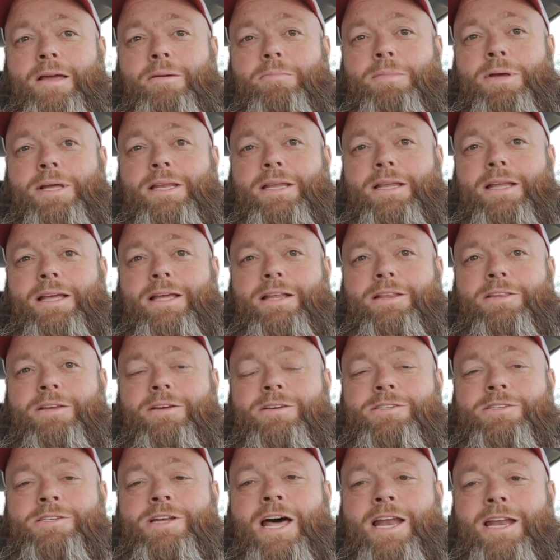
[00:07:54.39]
But
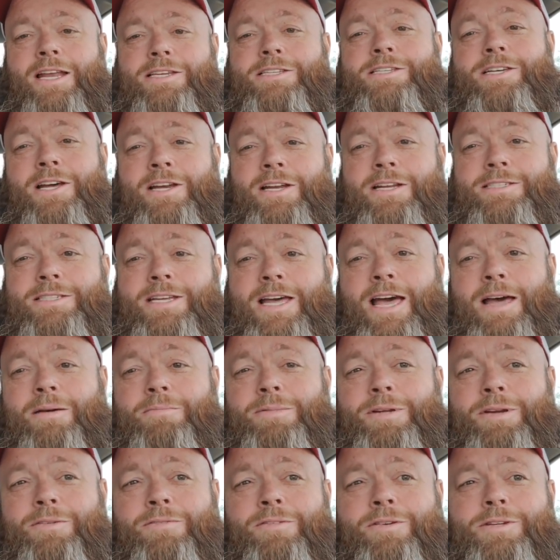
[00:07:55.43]
there's not a ton of time
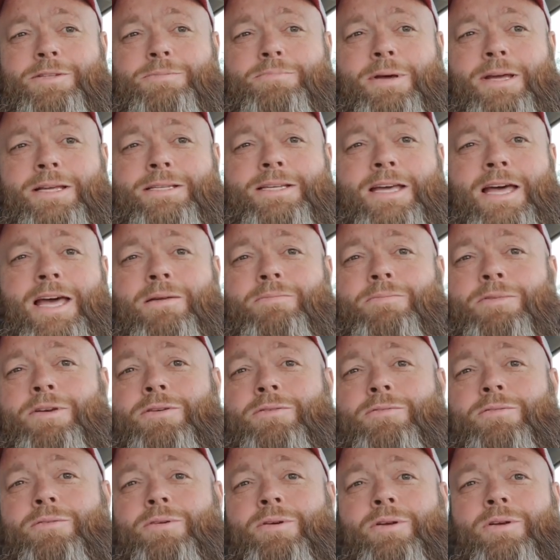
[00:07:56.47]
difference. By the time
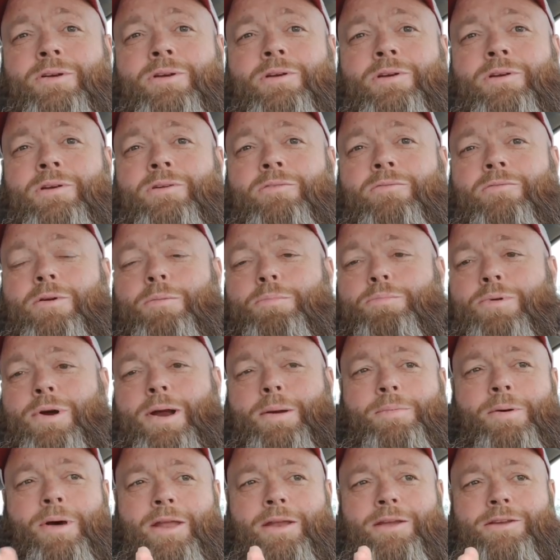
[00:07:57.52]
you
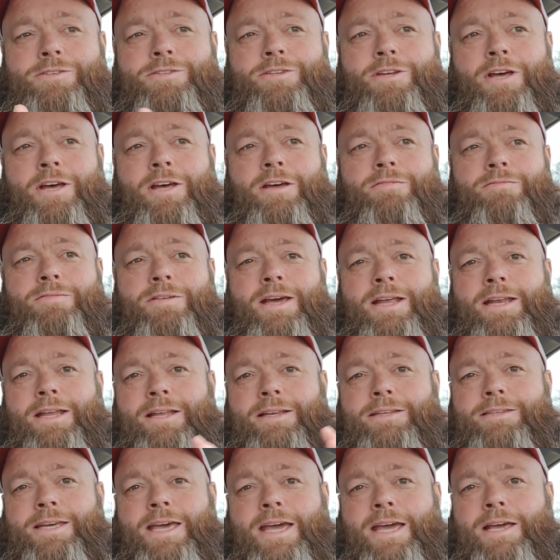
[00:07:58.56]
prep all the stuff and
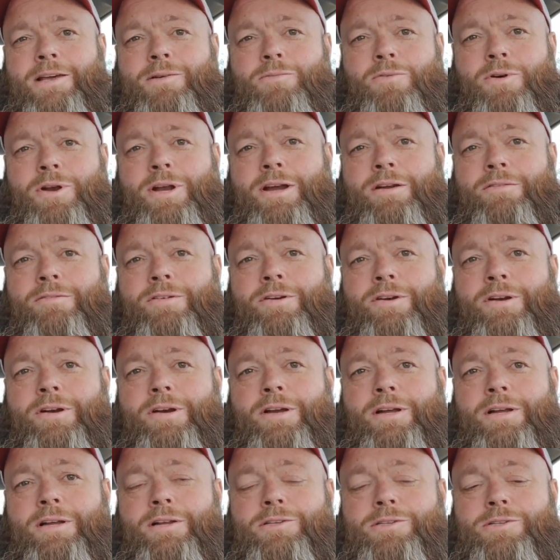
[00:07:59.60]
then take it, whatever,
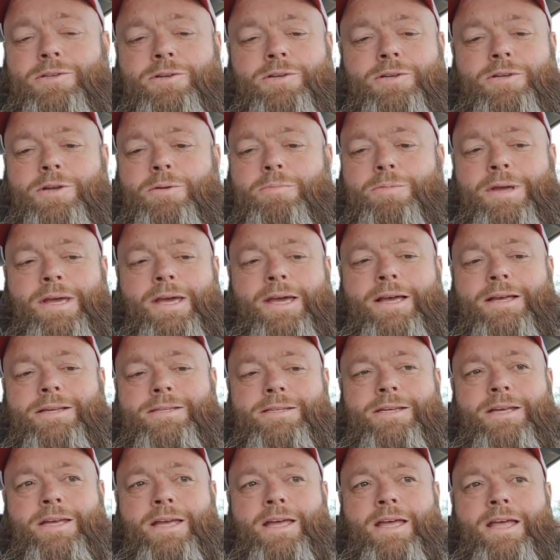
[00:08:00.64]
to
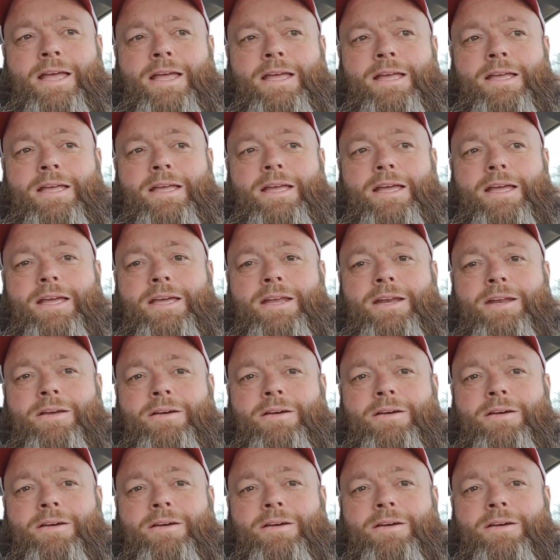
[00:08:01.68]
UPS, you